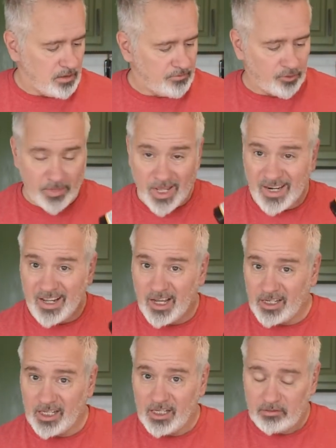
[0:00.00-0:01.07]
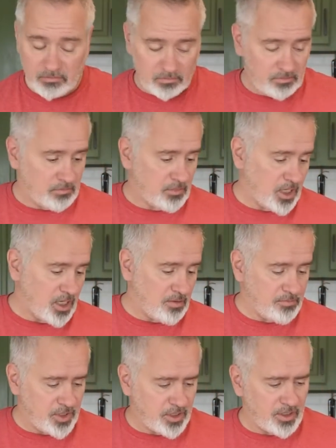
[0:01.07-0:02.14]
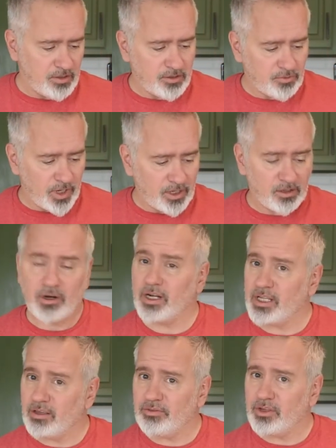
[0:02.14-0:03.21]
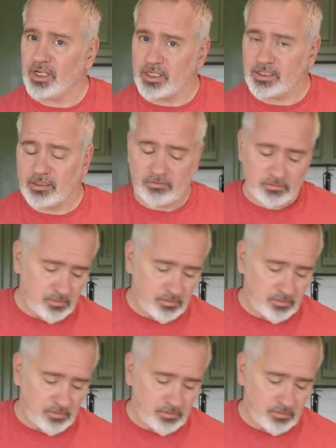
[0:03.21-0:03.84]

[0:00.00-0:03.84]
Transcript: fermented honey. You can use regular honey if you need to.